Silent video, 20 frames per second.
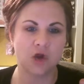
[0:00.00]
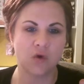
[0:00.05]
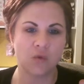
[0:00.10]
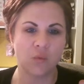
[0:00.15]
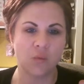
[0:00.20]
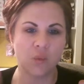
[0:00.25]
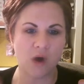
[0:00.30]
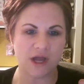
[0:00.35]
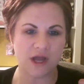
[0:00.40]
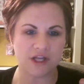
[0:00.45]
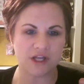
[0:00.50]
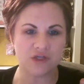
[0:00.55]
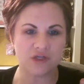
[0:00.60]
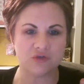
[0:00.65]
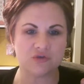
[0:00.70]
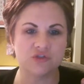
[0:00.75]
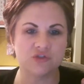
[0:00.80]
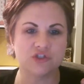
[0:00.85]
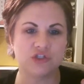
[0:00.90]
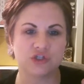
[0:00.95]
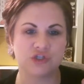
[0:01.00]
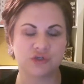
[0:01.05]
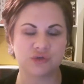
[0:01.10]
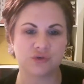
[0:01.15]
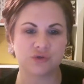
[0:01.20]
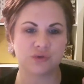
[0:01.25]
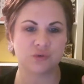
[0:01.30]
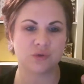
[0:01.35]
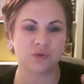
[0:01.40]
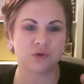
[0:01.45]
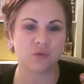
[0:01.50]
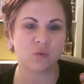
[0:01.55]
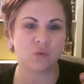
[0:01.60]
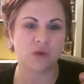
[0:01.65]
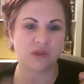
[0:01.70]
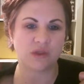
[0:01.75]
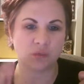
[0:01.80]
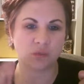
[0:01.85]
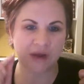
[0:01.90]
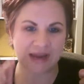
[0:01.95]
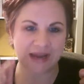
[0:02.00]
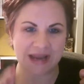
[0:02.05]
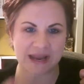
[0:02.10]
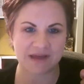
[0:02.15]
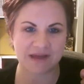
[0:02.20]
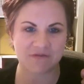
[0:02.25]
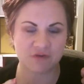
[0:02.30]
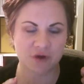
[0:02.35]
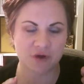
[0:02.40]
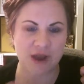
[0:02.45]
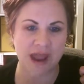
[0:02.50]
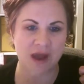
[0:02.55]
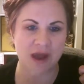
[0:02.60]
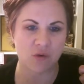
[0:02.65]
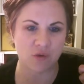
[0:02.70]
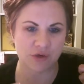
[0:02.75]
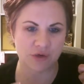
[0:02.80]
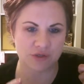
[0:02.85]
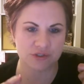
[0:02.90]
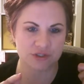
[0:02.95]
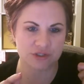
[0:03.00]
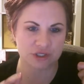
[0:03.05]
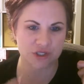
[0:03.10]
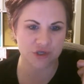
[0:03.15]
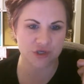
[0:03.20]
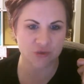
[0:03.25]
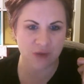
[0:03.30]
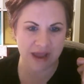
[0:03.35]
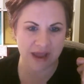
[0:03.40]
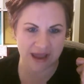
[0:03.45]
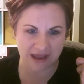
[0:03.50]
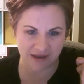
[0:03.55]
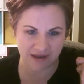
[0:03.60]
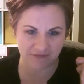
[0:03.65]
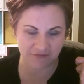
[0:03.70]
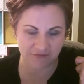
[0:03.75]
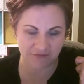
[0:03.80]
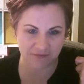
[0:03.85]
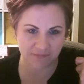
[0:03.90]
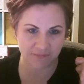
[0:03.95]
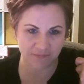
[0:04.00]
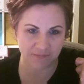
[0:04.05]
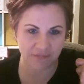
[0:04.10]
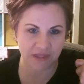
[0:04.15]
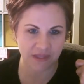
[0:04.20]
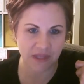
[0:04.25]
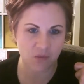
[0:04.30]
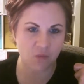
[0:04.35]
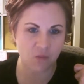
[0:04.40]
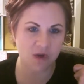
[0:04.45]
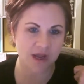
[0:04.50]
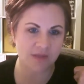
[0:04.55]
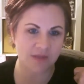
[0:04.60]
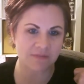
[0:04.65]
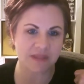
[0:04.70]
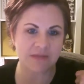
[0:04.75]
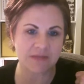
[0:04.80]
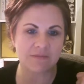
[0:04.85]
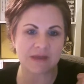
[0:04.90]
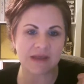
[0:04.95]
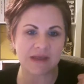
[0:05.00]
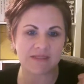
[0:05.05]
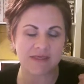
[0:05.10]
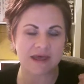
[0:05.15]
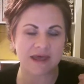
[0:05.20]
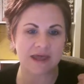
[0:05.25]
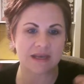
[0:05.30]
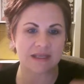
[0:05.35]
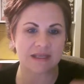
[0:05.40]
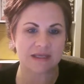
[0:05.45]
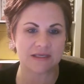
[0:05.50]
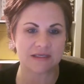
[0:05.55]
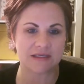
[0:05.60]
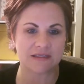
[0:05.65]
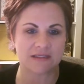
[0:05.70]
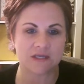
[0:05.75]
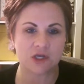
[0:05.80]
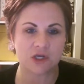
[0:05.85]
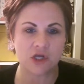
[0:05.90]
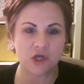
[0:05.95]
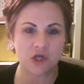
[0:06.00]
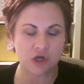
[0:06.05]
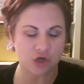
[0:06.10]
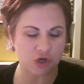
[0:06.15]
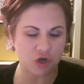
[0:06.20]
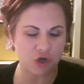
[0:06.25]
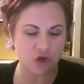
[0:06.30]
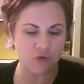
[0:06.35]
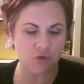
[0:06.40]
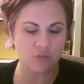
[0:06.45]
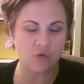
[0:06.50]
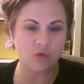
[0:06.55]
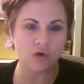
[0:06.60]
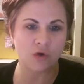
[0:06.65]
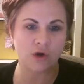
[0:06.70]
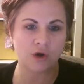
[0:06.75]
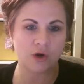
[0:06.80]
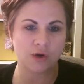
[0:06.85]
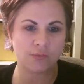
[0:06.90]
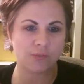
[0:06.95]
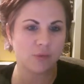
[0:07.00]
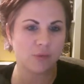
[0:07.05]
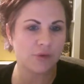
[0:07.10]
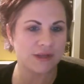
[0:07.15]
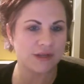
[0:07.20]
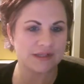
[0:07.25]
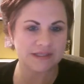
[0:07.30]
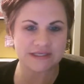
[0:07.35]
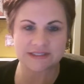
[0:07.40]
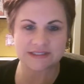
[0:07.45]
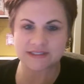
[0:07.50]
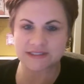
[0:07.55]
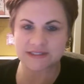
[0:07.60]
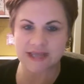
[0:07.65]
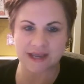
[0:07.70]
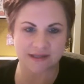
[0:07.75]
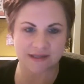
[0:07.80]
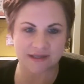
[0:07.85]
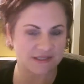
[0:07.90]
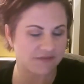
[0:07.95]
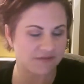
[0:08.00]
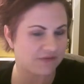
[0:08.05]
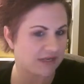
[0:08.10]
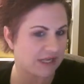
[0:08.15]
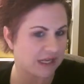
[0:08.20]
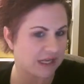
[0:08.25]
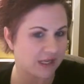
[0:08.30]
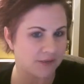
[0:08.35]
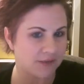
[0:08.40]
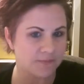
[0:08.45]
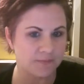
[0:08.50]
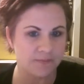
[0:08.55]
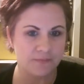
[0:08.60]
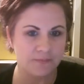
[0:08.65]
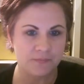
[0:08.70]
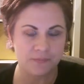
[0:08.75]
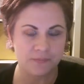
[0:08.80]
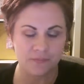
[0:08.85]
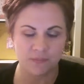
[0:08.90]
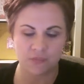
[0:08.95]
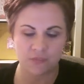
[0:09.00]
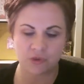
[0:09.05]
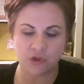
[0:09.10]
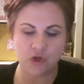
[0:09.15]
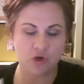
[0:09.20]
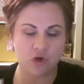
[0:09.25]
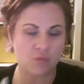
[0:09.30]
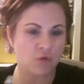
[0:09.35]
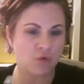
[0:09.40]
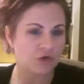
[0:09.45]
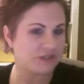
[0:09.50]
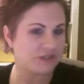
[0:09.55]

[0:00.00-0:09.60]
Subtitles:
what you do with whatever hours you have. And what I mean by that is No more pointless activity. No more